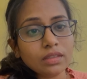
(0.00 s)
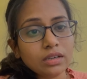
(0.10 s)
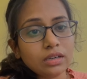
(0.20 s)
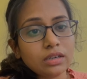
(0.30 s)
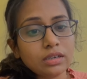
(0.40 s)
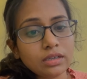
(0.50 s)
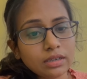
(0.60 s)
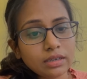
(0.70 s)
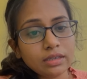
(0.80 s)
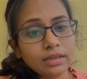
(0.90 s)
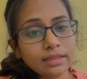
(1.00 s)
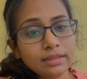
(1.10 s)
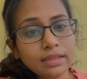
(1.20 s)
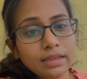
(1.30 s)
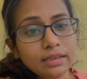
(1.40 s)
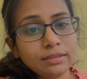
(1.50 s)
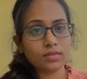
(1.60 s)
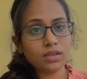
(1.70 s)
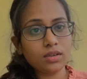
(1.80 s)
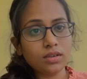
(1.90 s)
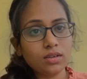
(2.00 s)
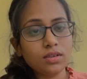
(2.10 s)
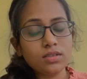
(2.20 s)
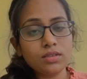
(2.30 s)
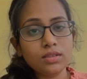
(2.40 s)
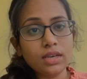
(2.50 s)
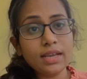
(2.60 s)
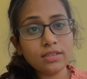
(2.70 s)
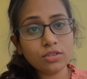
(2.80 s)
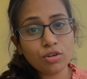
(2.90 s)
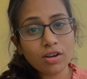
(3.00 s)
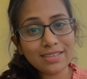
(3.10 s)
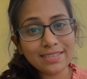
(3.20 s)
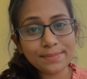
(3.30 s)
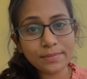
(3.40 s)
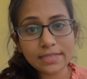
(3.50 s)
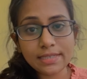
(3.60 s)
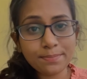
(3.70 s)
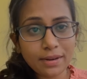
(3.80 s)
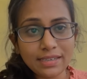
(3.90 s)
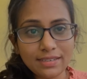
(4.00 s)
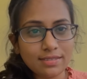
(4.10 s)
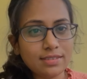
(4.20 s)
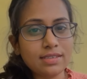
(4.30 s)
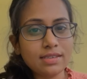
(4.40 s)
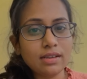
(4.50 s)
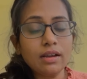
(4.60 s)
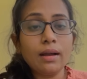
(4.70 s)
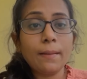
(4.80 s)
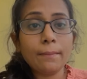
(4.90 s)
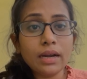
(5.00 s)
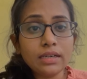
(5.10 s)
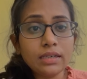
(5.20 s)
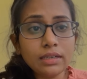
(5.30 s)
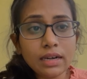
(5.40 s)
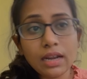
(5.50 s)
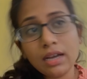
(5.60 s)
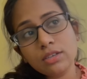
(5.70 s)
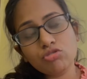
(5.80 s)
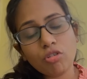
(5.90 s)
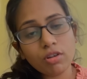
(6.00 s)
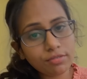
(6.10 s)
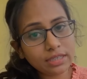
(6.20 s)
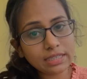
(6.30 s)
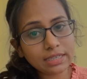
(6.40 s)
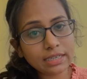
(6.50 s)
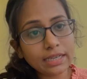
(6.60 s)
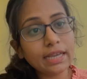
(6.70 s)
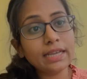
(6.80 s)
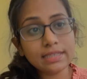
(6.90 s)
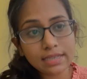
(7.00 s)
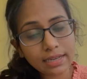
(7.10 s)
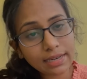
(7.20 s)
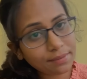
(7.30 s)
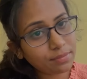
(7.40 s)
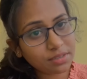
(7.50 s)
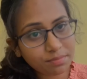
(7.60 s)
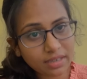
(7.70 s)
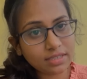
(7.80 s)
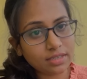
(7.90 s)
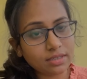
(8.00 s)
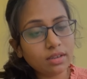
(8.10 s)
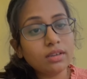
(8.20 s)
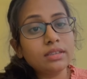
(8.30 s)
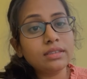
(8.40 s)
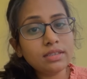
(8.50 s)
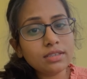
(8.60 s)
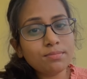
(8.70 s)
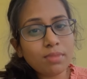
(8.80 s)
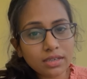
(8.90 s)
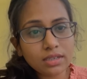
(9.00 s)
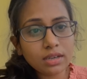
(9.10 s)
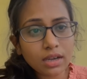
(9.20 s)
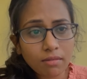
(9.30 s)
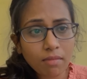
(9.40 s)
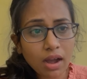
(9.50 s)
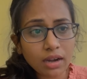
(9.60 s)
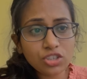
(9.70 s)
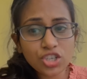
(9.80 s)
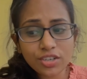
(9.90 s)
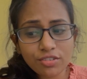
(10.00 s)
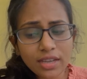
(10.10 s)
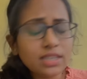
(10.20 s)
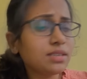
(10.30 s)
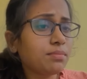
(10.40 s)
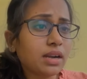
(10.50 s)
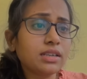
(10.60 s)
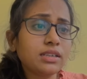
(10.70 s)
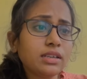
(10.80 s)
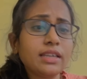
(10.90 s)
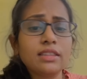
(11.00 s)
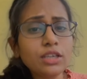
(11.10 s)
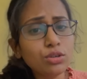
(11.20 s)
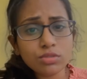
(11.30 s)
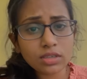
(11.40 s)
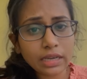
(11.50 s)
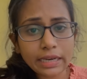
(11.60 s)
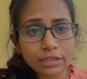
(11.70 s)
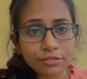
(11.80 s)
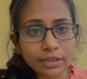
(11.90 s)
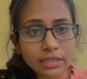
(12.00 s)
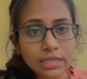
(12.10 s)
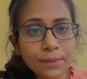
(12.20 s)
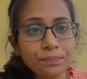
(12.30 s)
And then so the next concept is buttons. Button class always creates a labeled button. This button command generates a button in the user interface.